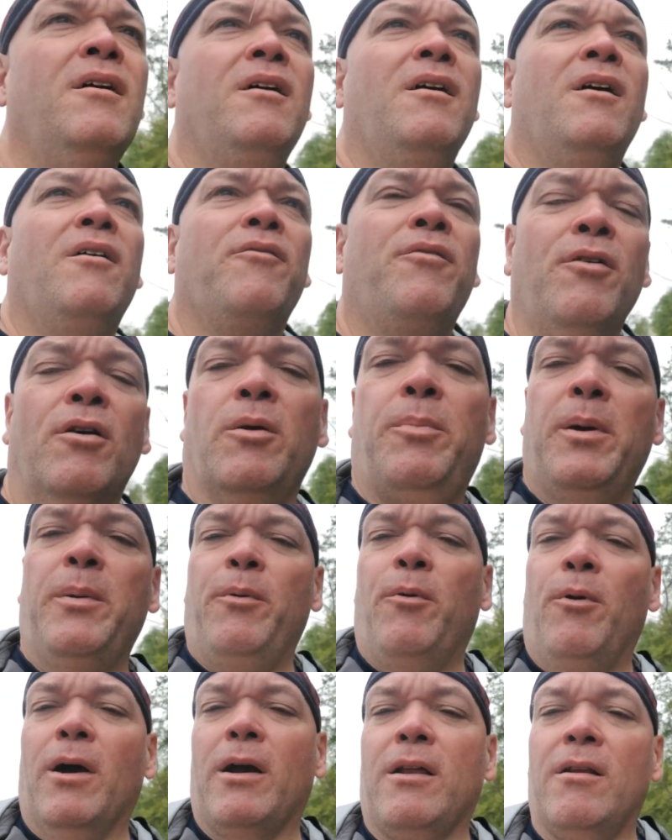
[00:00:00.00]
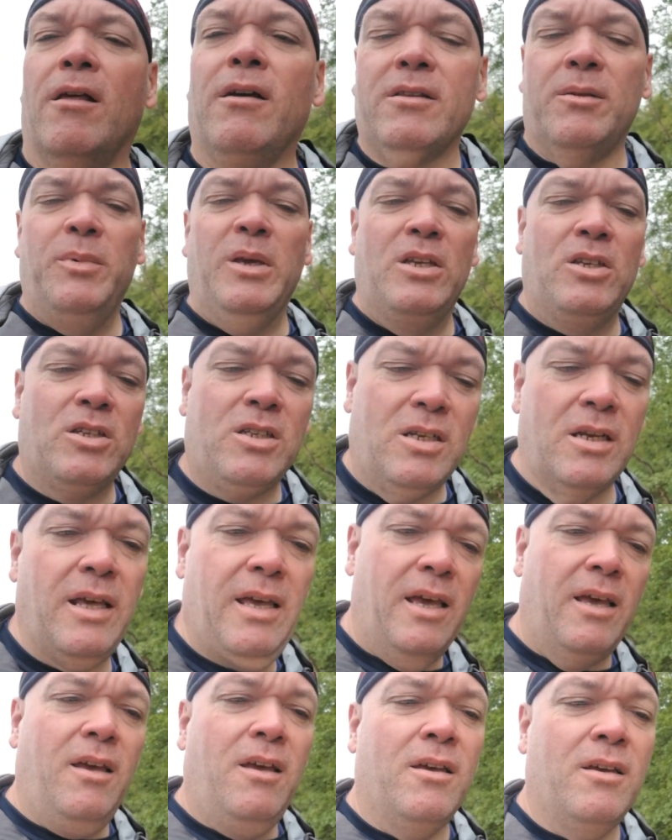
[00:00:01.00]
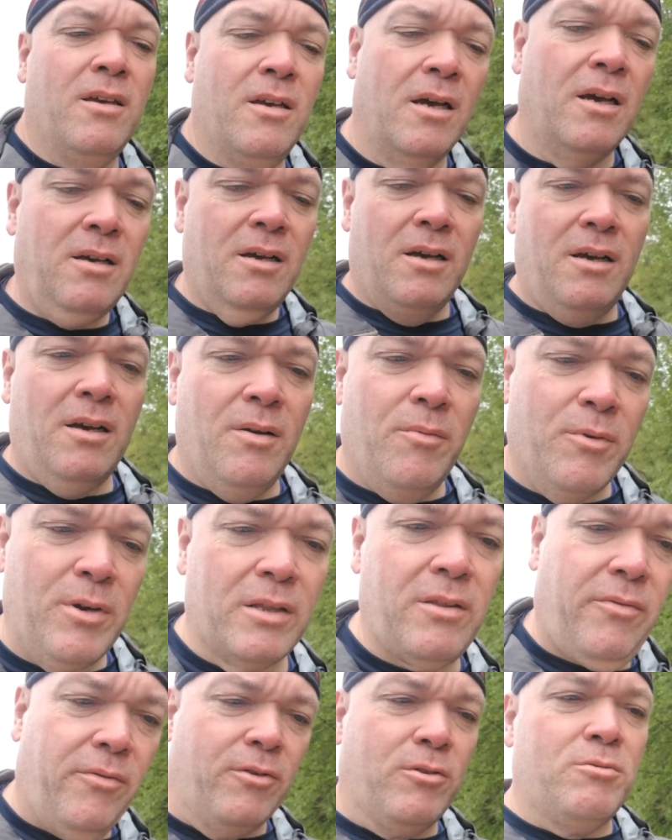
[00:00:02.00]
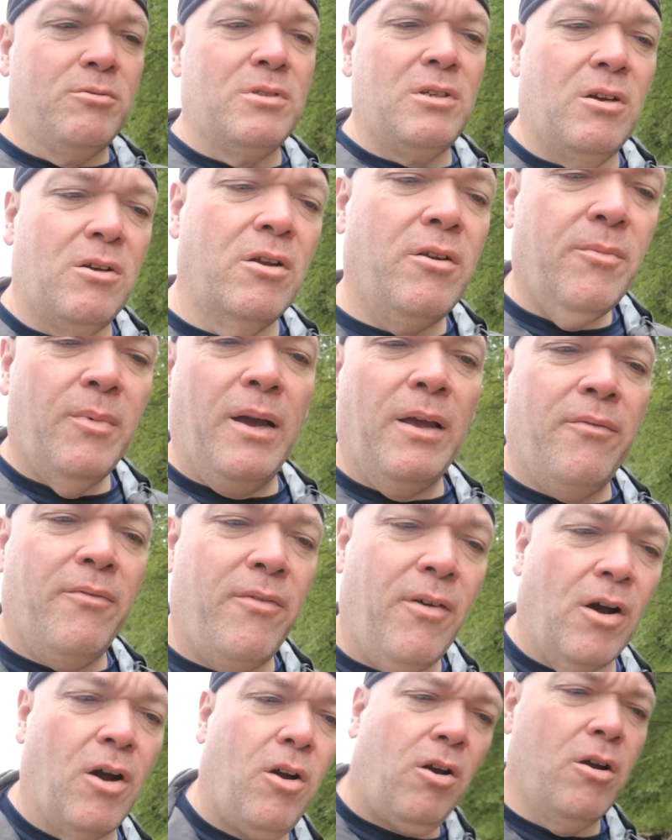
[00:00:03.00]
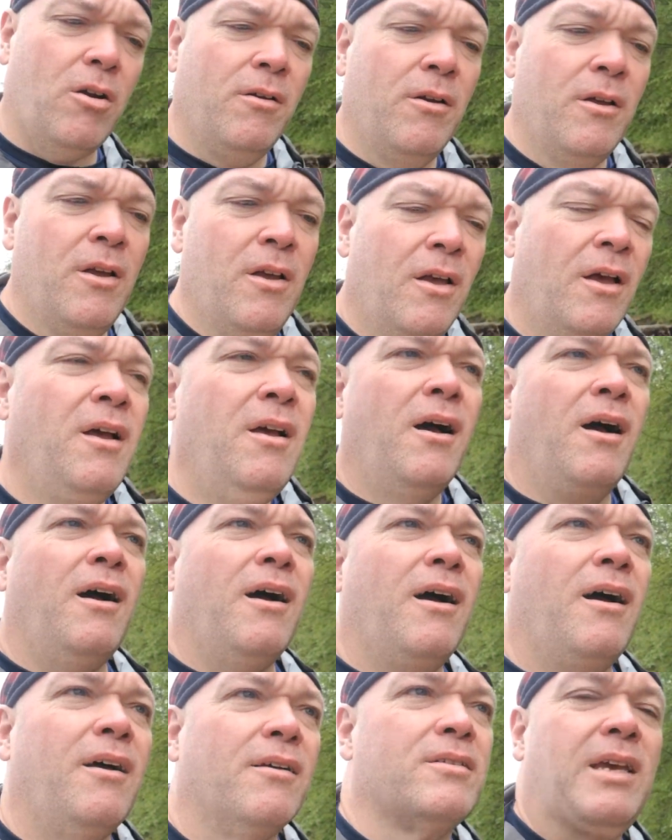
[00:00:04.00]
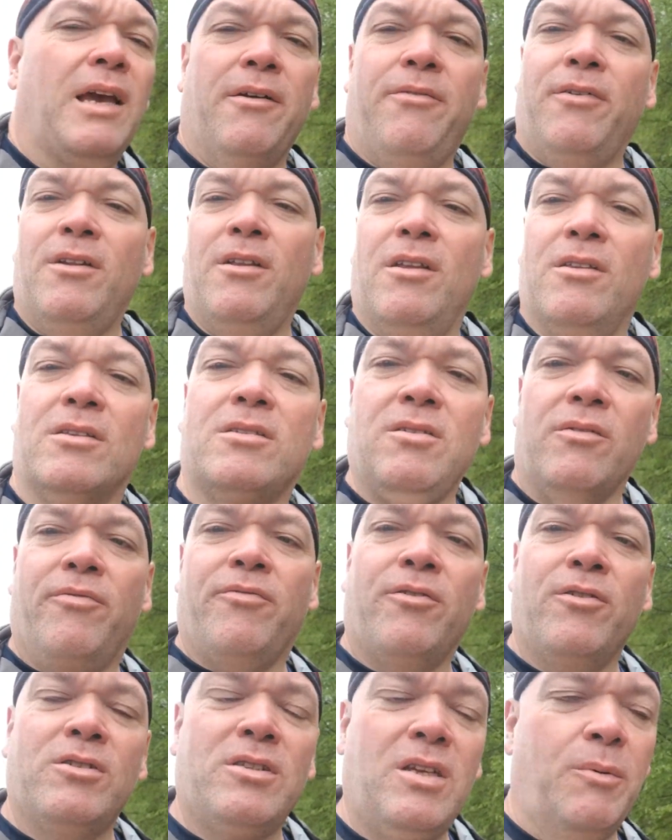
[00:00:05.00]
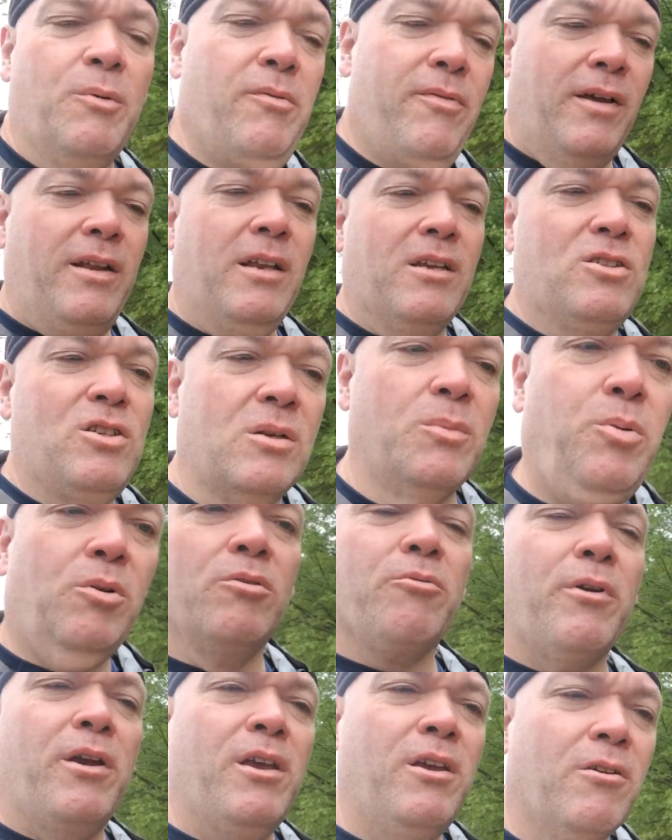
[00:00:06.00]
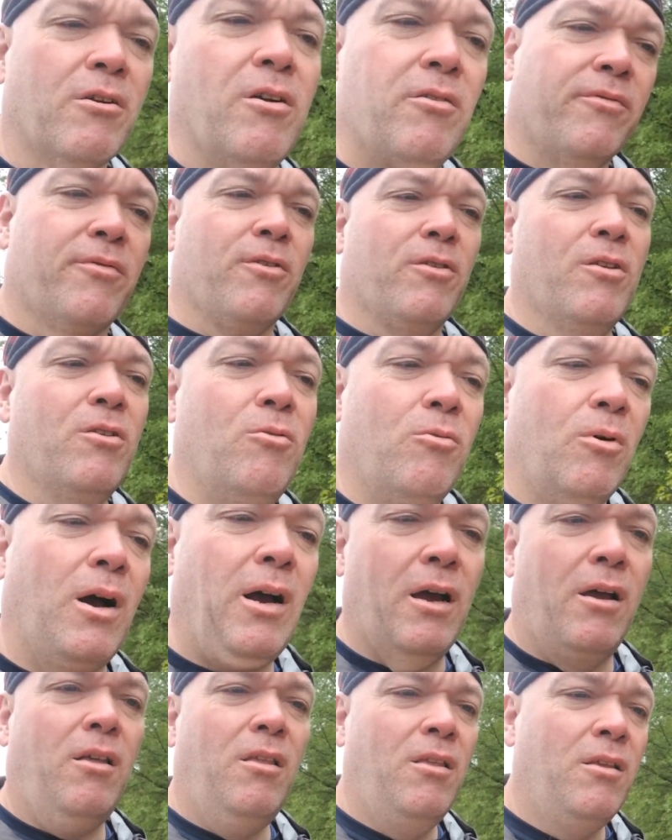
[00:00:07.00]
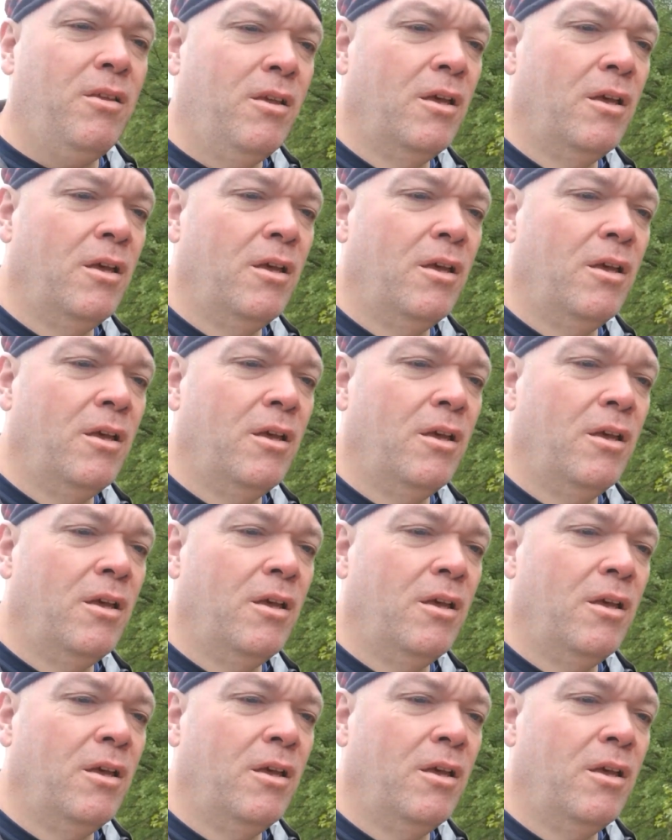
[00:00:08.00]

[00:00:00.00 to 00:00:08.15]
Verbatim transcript: A few other people walking along the beach today. We're not the first ones out here by far. It's kind of fun. It's the first time we've had actually to pull the rain gear out for a little while.